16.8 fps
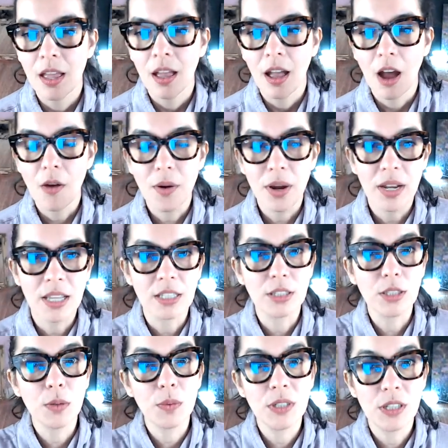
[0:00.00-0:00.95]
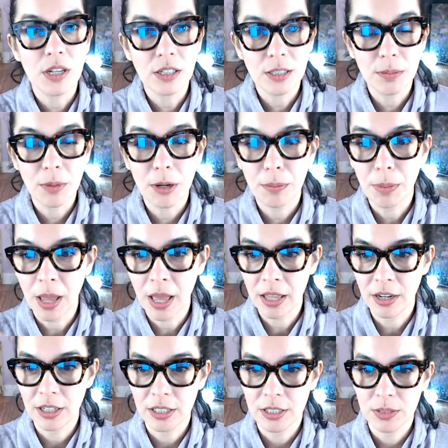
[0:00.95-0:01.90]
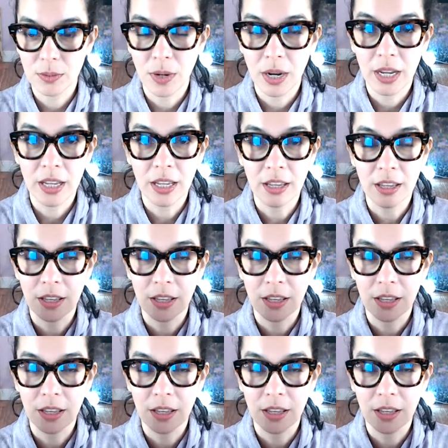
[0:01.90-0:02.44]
Alrighty, so we talked about patterns, right?